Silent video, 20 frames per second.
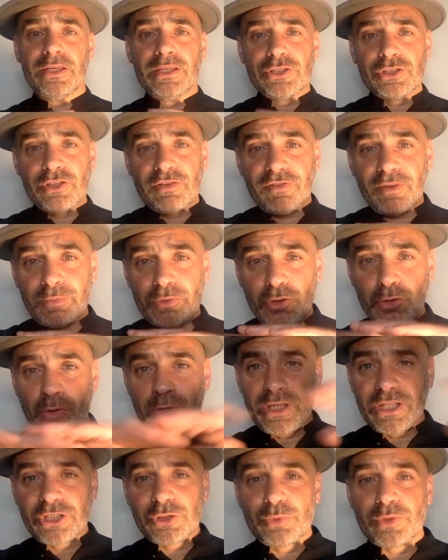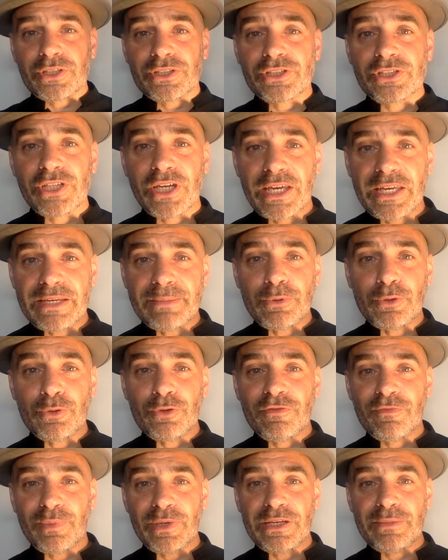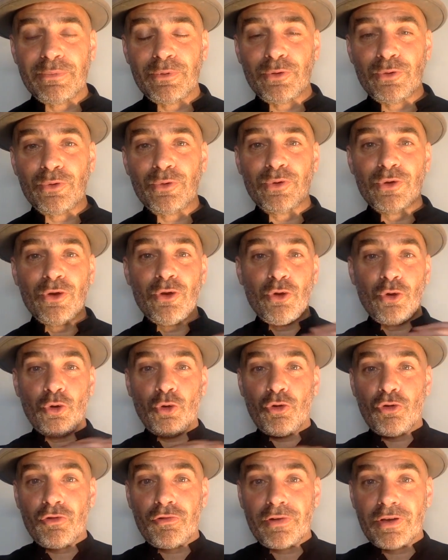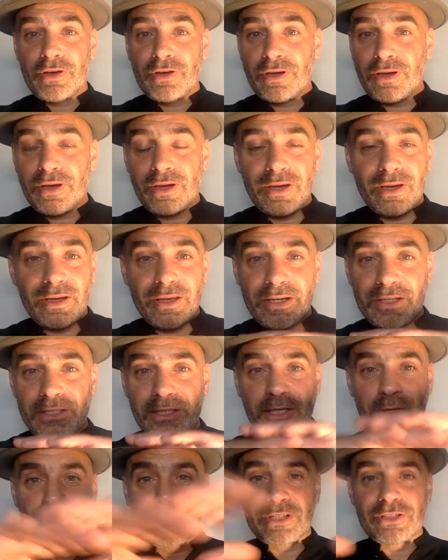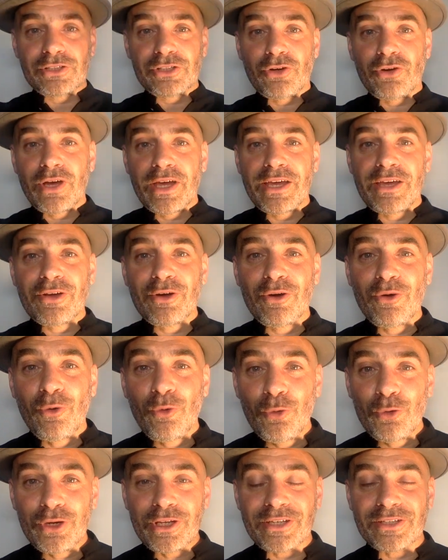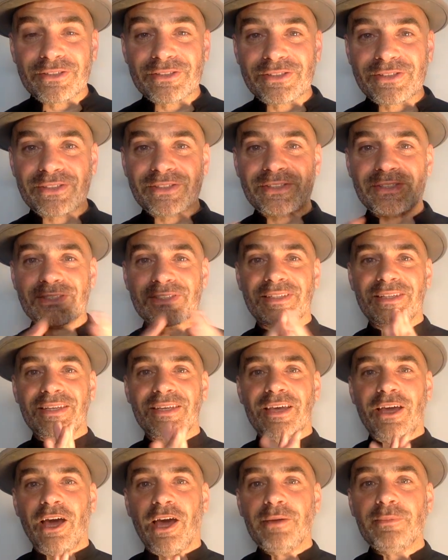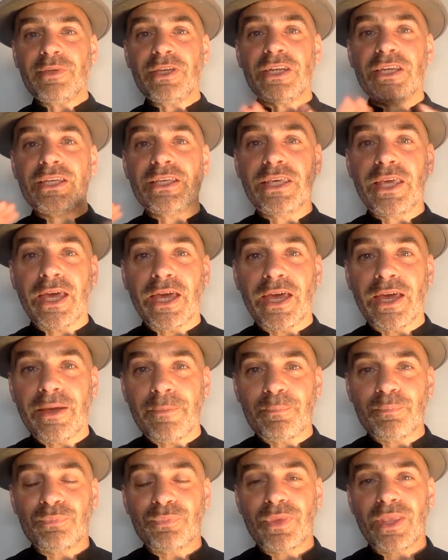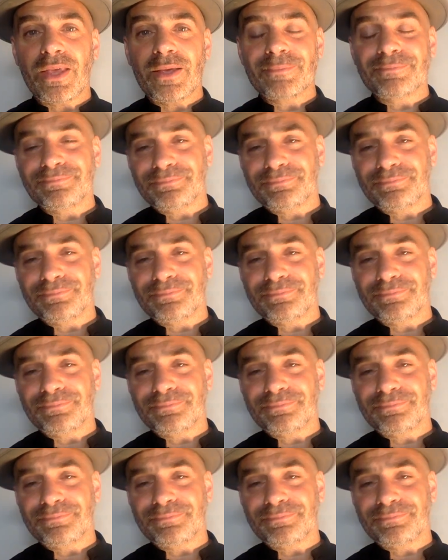So if I'm doing this with a table of people or an entire audience, I'm going to get